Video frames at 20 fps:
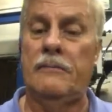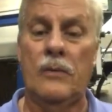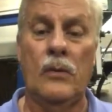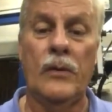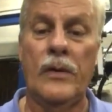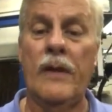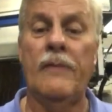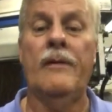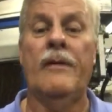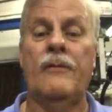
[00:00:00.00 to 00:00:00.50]

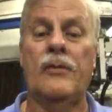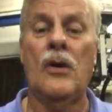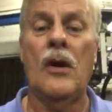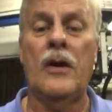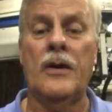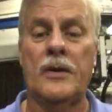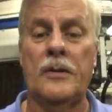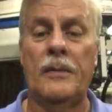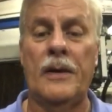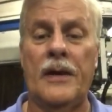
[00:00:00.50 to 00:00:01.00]
We haven't even
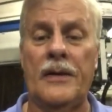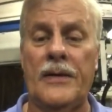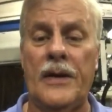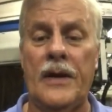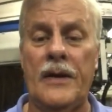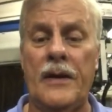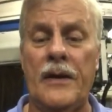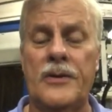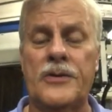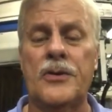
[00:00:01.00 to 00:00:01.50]
talked about
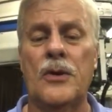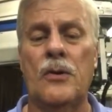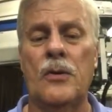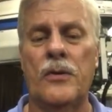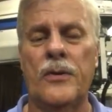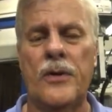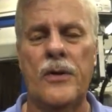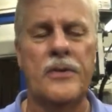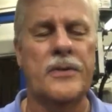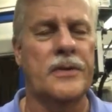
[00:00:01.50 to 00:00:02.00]
that yet. So
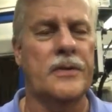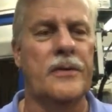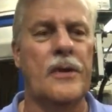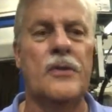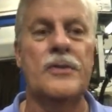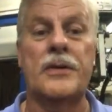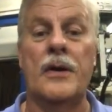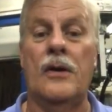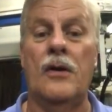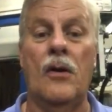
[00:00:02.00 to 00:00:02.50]

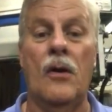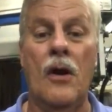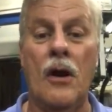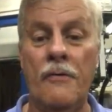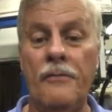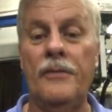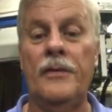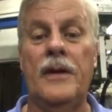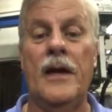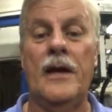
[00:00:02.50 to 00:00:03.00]
there's an
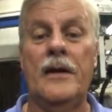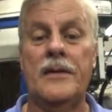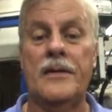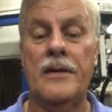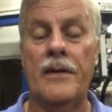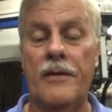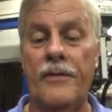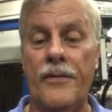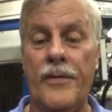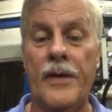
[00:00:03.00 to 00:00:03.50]
awful lot of
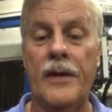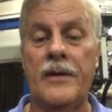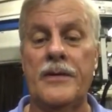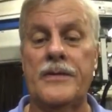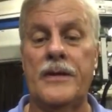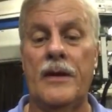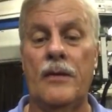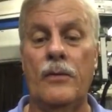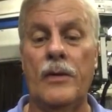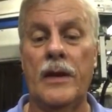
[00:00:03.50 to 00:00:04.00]

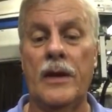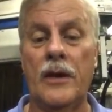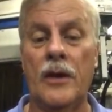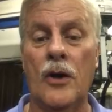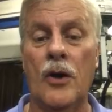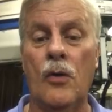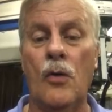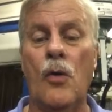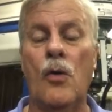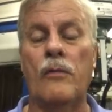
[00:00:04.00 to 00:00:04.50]
things that we can
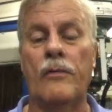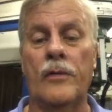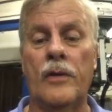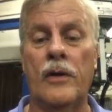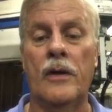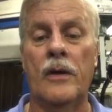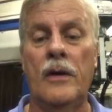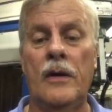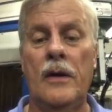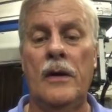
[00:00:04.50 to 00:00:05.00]
go
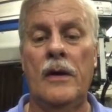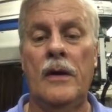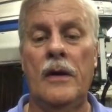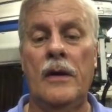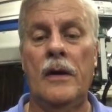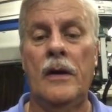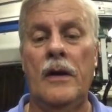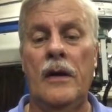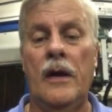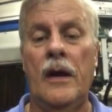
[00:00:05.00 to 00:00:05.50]
over
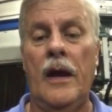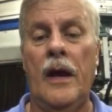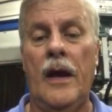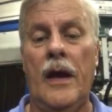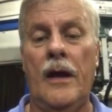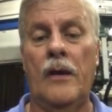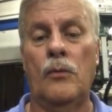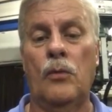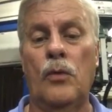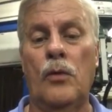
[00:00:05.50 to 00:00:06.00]

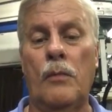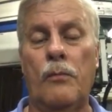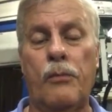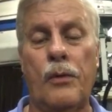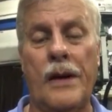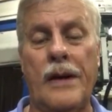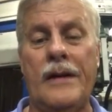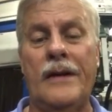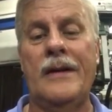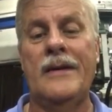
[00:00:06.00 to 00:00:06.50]
and we'll
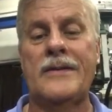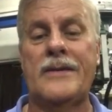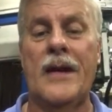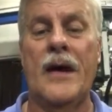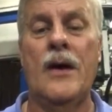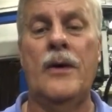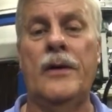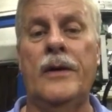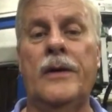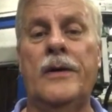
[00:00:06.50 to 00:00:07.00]
break these
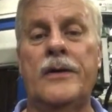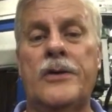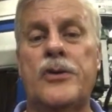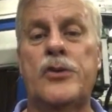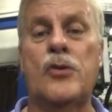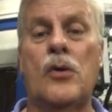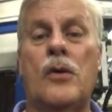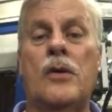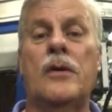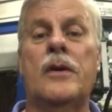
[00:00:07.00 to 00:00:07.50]
down into
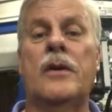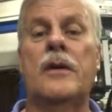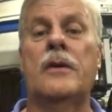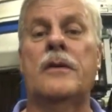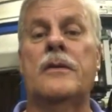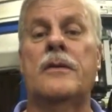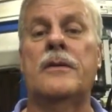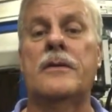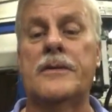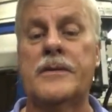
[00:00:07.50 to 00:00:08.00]
short
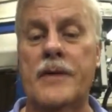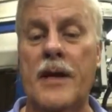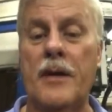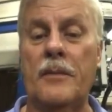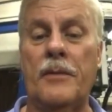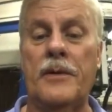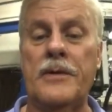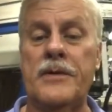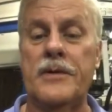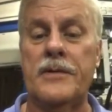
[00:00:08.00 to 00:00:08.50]
little
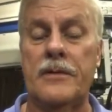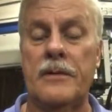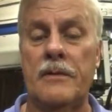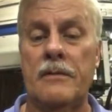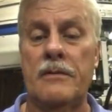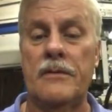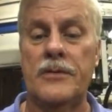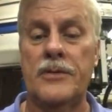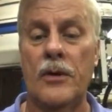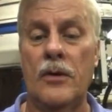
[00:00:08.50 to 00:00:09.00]
segments
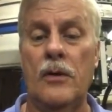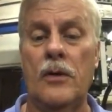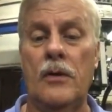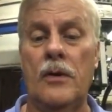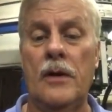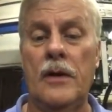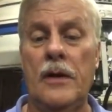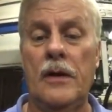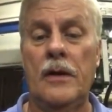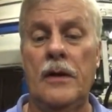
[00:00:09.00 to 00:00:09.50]
so